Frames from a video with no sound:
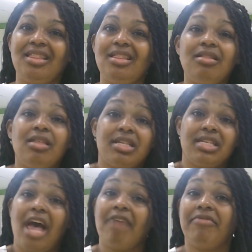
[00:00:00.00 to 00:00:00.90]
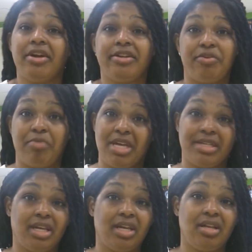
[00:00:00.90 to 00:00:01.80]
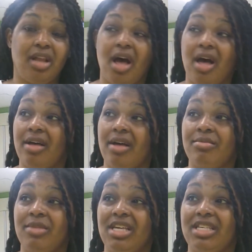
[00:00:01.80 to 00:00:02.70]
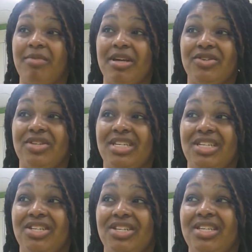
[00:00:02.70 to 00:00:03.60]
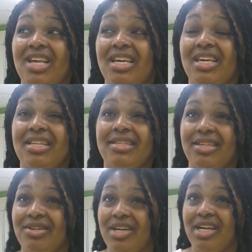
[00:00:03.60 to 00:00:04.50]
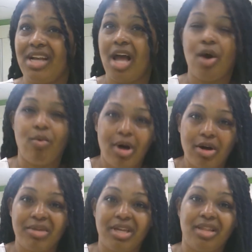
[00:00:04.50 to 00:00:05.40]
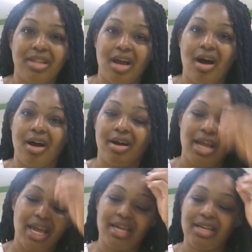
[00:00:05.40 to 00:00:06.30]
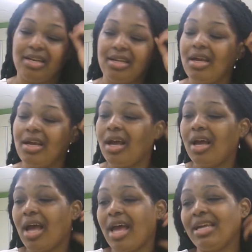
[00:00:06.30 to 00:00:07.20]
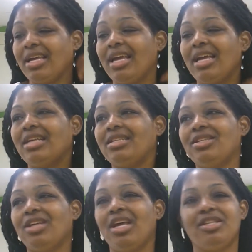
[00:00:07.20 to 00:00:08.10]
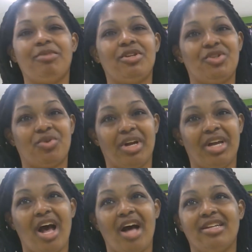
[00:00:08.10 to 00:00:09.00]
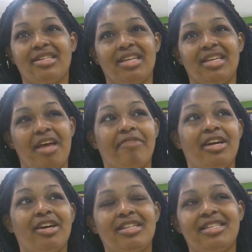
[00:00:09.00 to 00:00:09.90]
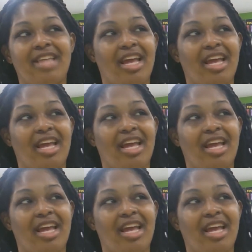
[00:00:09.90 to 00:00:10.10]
the staff here is amazing, especially just considering how welcoming they are. And it's been a joy. Honestly, if I could stay